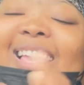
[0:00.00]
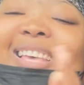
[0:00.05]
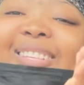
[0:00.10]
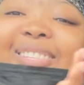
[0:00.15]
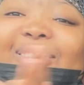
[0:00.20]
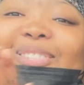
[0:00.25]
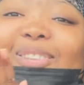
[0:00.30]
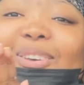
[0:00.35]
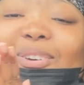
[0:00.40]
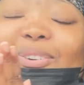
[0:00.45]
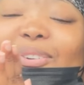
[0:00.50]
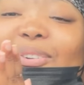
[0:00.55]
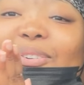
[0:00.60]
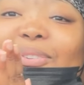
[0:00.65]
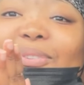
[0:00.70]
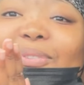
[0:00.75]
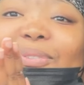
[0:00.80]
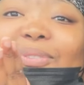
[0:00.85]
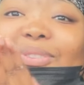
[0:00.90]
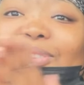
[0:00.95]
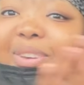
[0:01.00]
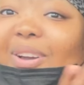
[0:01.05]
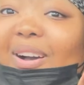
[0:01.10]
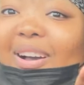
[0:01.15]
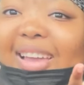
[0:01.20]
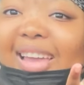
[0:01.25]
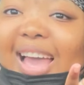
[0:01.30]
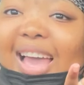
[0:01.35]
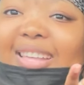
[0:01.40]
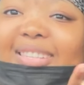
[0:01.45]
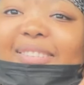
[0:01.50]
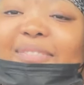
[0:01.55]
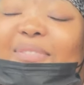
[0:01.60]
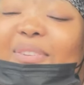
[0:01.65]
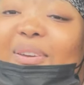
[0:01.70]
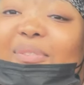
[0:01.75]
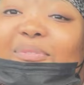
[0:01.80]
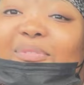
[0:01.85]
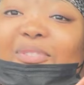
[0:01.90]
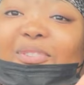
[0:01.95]
So yeah, guys, if you
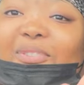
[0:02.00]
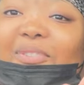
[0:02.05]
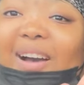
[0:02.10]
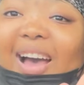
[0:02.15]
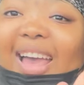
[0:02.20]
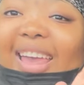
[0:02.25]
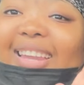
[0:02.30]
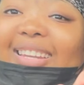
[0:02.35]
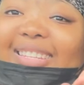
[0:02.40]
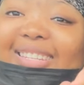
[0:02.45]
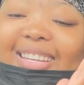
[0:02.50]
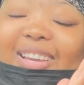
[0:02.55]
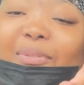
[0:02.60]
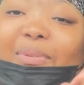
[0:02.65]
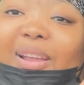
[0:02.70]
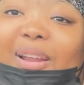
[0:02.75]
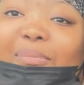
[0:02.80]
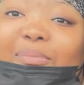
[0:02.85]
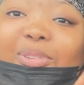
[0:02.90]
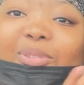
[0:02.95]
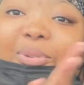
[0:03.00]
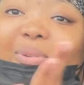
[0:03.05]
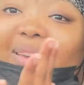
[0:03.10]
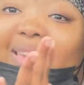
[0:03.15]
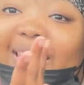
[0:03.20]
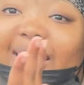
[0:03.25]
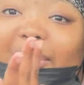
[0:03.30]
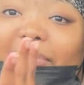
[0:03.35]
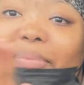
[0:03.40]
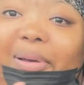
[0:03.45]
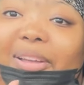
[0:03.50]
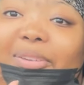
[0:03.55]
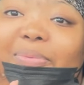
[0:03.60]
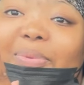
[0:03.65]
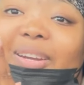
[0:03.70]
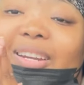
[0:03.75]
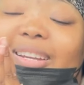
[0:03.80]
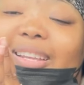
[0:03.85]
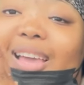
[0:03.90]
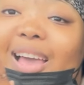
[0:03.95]
have no idea what I'm talking about
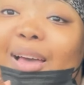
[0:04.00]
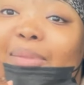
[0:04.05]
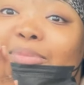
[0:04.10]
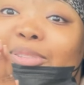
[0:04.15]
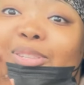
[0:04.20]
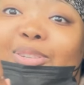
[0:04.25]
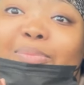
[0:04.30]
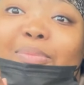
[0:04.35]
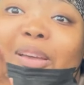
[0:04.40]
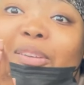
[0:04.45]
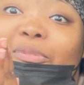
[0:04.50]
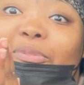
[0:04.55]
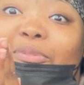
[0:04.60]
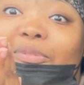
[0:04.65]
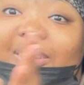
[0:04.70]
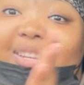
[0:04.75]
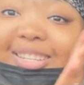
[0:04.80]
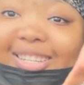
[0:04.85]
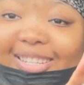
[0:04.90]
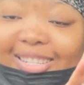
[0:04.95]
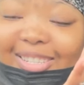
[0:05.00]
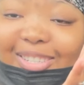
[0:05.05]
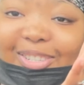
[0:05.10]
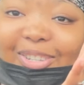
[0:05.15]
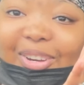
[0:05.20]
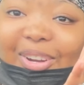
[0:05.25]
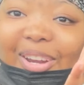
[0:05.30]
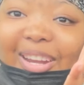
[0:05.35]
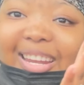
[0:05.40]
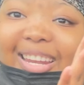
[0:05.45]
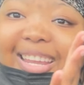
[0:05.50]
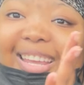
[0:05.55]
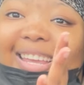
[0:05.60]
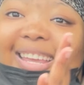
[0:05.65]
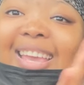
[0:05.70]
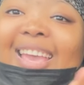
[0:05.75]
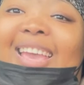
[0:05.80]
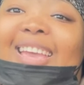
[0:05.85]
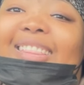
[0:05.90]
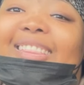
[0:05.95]
when it comes to my fitness journey,
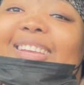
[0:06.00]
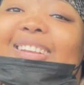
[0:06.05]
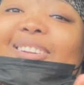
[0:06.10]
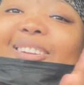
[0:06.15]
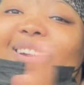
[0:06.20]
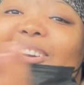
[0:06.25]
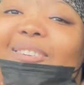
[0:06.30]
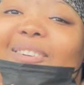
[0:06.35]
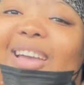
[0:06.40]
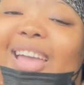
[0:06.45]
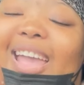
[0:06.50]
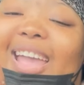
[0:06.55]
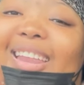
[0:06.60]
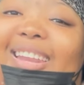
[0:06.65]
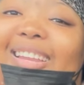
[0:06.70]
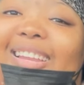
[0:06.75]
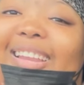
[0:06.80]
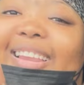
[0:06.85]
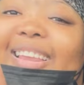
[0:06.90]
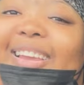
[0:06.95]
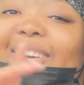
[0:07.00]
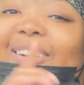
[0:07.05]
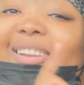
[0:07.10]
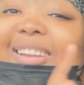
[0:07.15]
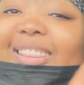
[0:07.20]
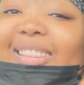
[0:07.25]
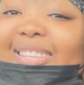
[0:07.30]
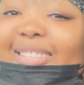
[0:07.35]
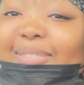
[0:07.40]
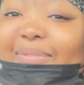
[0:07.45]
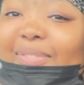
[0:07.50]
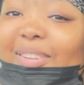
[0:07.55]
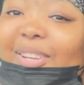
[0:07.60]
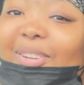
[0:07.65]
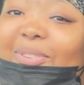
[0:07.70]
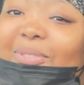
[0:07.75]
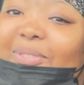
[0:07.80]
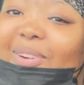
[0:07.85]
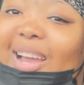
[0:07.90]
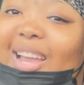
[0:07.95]
then go ahead and click on this
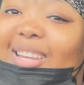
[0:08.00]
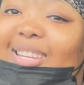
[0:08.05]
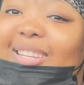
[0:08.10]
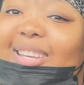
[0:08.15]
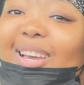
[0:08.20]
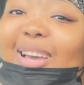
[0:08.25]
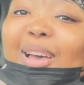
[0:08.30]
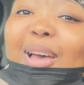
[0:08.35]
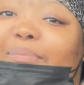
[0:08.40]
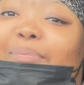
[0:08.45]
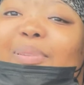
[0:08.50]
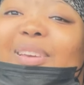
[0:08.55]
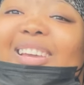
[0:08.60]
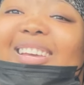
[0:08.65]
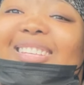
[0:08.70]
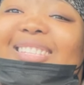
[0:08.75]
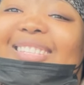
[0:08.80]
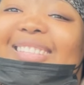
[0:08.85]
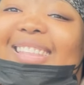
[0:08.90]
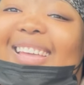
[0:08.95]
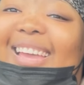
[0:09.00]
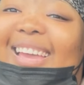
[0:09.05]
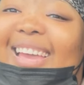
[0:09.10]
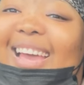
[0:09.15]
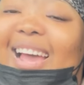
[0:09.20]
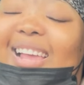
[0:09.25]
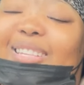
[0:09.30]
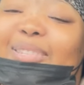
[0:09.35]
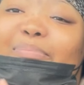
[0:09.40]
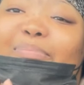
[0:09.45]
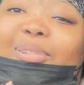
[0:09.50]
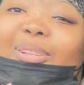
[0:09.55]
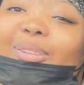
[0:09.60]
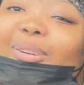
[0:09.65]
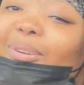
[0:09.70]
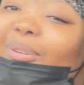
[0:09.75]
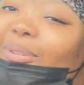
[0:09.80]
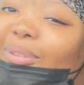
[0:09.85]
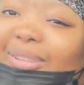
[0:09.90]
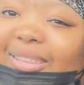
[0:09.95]
video right here, because there I spill
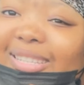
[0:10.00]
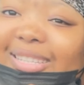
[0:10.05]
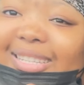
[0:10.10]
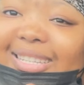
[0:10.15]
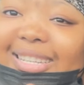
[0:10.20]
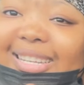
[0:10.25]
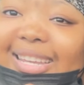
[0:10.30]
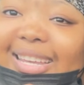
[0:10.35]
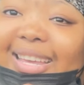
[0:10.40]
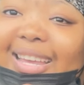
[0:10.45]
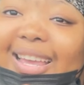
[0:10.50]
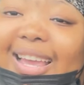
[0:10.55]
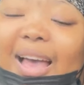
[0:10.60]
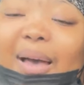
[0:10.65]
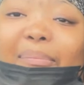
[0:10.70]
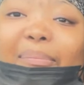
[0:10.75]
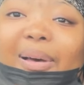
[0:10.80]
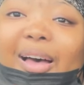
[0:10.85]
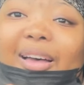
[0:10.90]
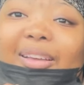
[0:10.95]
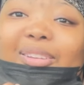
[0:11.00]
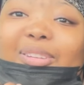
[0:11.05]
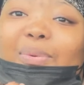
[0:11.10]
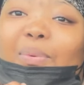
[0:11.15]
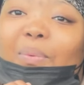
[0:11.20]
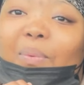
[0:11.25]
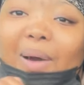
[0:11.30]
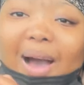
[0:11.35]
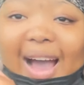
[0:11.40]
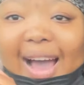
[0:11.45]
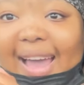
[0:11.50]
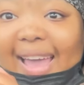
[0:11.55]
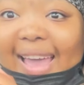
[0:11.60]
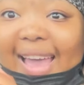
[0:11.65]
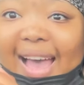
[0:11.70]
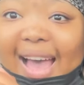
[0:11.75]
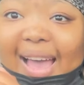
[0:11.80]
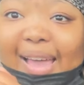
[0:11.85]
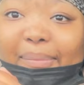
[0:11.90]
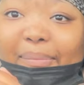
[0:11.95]
all the tea about why
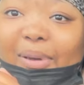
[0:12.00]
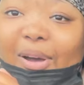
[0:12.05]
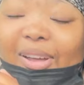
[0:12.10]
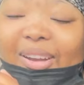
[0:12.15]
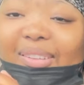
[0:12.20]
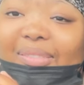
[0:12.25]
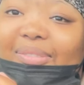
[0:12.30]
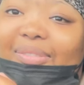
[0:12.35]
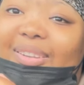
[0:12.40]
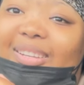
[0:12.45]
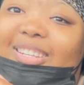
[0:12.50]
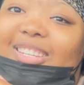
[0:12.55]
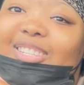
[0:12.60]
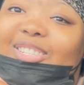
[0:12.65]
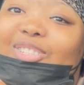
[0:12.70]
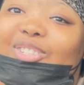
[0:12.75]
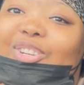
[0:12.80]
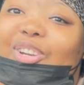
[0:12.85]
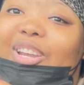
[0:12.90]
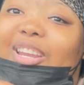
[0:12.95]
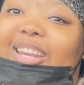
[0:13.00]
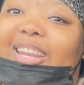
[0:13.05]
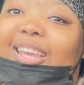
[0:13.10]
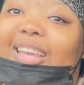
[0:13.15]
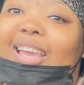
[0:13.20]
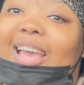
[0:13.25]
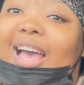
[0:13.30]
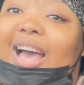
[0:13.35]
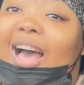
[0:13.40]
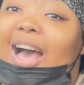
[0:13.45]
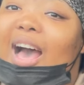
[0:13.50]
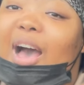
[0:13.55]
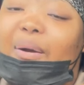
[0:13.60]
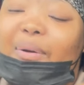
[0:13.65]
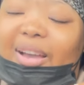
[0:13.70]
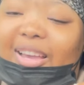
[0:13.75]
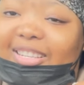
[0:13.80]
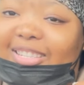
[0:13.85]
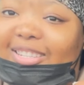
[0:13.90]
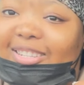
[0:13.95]
I'm on a fitness journey, how
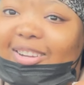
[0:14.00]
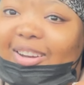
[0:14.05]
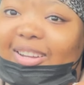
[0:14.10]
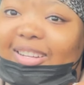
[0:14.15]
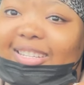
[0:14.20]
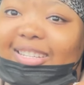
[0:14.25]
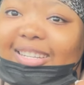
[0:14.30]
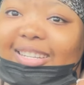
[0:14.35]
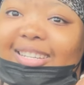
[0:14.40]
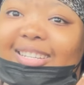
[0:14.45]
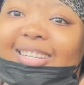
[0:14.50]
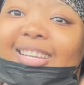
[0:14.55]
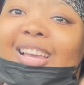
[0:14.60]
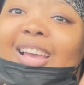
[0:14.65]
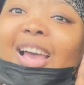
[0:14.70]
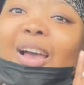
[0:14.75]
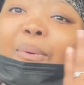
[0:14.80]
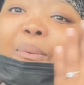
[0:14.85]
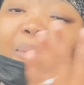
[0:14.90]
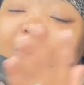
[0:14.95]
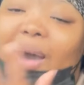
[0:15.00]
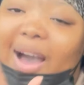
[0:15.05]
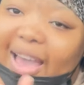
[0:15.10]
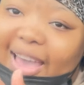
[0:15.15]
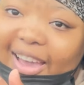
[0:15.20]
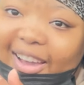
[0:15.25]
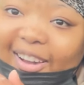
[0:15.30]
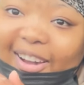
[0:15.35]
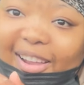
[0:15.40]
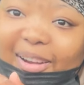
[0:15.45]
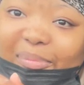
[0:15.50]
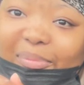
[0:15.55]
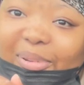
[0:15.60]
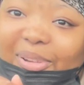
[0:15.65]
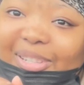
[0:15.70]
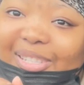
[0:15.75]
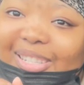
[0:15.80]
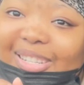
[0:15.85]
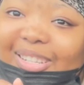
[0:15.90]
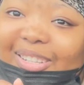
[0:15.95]
I started, why I got a
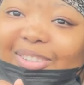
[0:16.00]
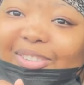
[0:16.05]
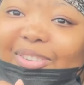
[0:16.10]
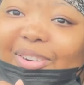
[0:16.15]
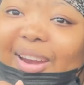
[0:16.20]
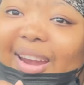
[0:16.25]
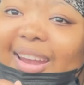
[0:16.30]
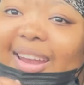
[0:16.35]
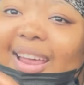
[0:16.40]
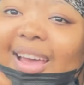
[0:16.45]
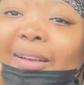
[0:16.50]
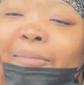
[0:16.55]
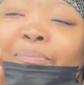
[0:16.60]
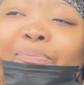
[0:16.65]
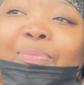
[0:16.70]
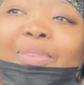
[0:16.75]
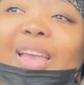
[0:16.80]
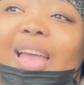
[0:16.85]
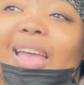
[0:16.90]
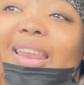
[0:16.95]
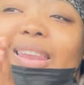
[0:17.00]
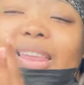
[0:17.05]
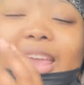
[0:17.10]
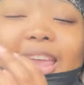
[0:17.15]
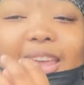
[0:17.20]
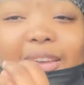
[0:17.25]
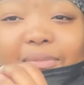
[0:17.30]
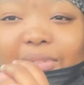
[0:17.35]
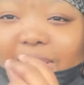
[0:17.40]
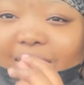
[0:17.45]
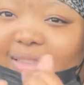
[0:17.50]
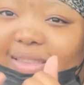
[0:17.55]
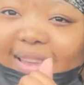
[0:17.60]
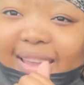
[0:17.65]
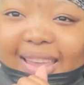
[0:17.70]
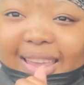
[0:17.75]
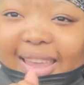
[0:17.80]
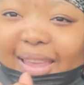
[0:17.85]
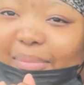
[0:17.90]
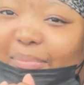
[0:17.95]
personal trainer, and
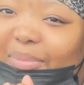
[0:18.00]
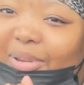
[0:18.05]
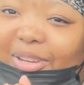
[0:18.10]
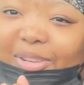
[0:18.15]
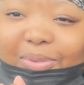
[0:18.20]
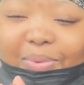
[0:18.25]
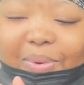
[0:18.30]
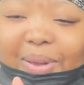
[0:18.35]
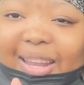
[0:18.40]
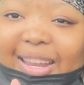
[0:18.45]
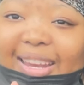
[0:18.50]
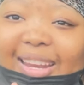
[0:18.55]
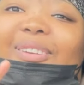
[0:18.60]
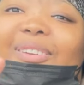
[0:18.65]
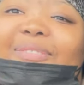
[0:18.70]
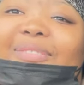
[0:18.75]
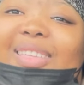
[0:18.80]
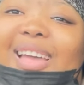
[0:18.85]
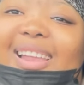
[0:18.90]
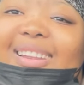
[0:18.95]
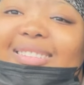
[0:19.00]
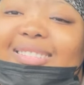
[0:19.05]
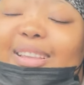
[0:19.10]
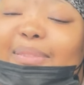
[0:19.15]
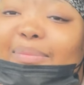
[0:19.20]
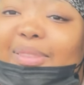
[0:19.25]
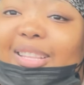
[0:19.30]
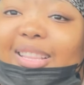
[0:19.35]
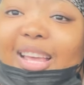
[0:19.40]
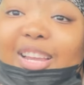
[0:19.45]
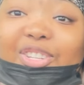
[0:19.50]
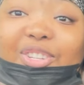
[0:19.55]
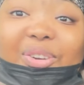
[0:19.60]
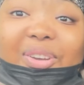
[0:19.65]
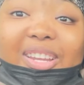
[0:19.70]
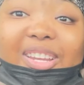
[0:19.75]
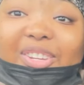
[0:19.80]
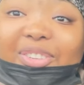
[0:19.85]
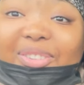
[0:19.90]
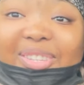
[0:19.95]
everything in between. If that is something that
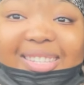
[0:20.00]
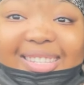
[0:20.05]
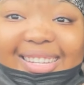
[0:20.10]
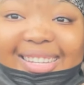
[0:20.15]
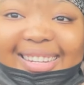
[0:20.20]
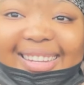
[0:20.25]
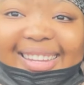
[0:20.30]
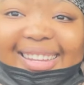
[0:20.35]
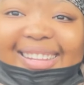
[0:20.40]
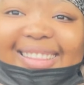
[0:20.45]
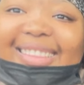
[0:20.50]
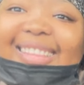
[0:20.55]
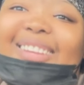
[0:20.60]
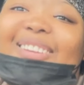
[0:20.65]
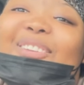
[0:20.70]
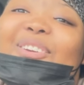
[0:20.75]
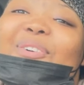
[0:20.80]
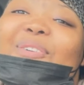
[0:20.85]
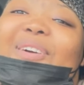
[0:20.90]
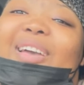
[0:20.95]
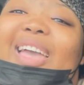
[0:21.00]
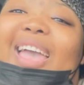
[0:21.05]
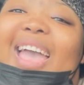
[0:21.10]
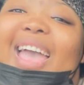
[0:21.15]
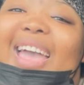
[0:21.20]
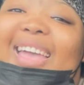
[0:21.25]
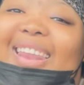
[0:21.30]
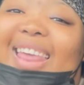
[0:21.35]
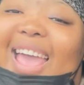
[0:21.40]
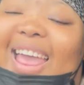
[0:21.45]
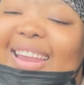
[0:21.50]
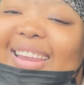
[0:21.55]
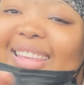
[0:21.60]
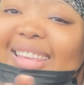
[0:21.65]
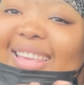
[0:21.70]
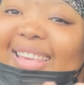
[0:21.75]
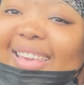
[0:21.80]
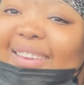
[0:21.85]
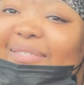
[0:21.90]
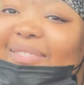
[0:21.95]
you're interested in, then go ahead and
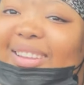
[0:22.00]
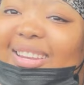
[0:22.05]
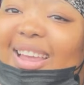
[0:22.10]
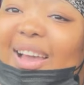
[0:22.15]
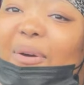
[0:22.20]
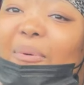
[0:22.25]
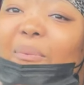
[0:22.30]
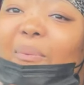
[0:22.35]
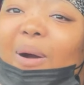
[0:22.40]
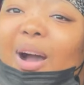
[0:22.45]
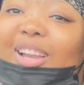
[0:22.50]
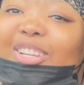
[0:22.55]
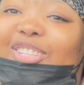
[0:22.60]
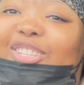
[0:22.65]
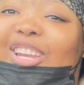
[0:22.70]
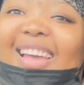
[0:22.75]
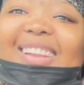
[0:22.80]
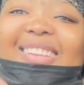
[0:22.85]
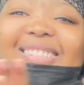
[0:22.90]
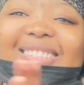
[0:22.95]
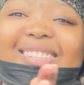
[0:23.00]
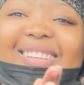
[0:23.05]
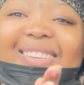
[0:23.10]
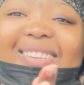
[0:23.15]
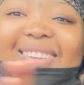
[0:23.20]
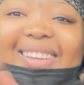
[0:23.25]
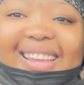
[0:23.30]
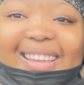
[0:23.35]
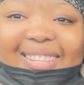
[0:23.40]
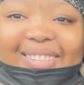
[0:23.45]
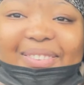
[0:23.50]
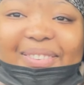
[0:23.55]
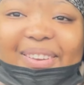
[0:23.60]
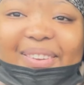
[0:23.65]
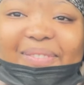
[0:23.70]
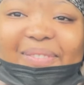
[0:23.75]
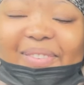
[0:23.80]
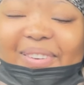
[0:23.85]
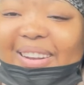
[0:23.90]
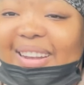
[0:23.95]
give it a watch, and I'll see you next week
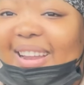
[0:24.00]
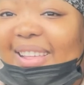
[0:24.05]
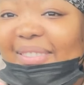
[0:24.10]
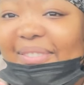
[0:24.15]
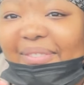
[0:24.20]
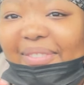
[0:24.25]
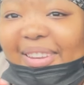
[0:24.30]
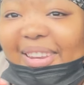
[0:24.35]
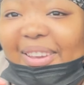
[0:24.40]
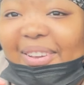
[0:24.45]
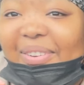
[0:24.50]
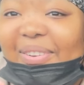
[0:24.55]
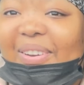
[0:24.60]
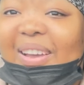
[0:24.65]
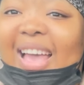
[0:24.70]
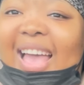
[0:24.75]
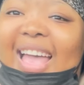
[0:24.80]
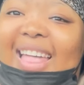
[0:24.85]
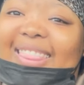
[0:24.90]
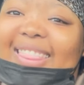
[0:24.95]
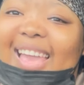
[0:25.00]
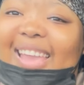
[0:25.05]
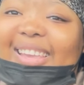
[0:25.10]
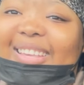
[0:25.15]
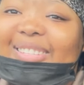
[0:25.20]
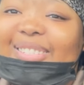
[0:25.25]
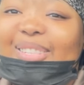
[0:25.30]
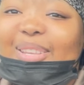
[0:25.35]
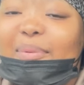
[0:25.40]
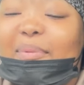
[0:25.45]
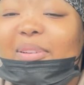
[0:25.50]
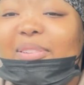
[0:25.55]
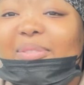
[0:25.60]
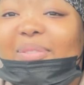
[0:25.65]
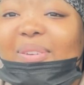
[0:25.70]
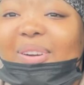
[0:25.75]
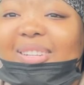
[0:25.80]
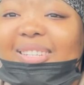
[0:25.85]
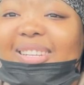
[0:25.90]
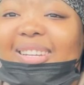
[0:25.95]
for another video. Thank you so much
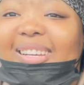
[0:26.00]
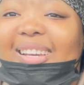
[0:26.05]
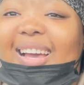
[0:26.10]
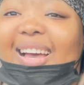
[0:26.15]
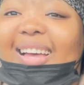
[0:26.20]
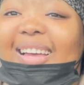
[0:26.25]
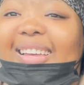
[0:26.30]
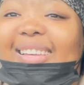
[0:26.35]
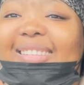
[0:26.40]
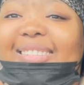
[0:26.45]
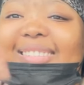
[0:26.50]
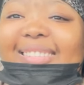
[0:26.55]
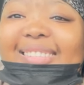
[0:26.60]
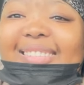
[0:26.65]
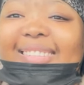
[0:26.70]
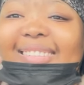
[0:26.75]
for watching, guys.